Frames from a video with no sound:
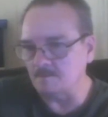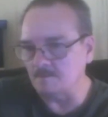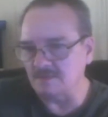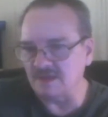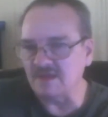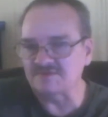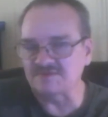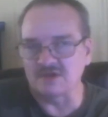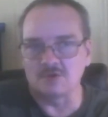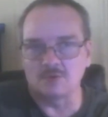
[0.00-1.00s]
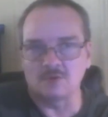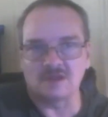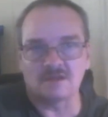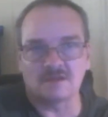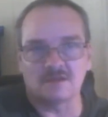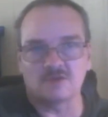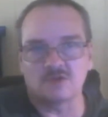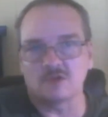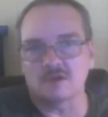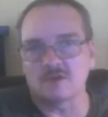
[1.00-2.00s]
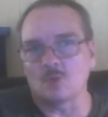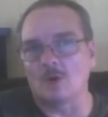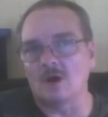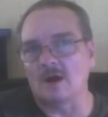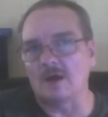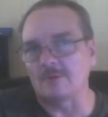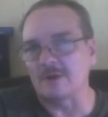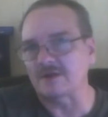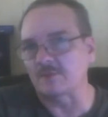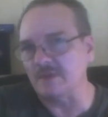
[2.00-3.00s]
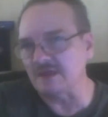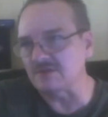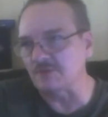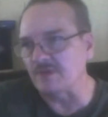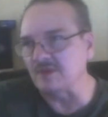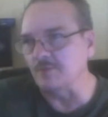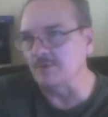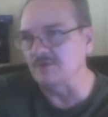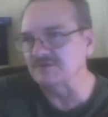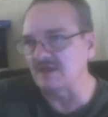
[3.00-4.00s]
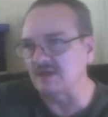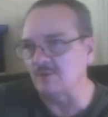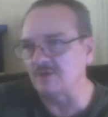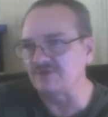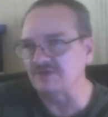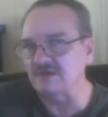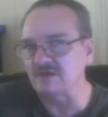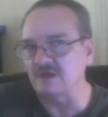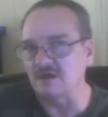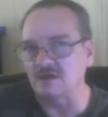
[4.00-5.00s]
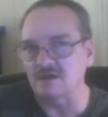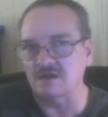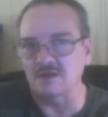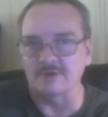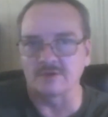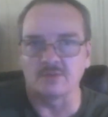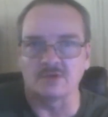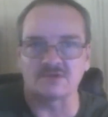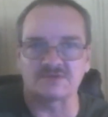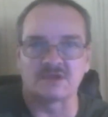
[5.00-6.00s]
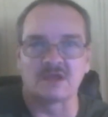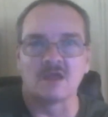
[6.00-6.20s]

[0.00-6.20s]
Yes. So what I recommend to people is like with the coloring books,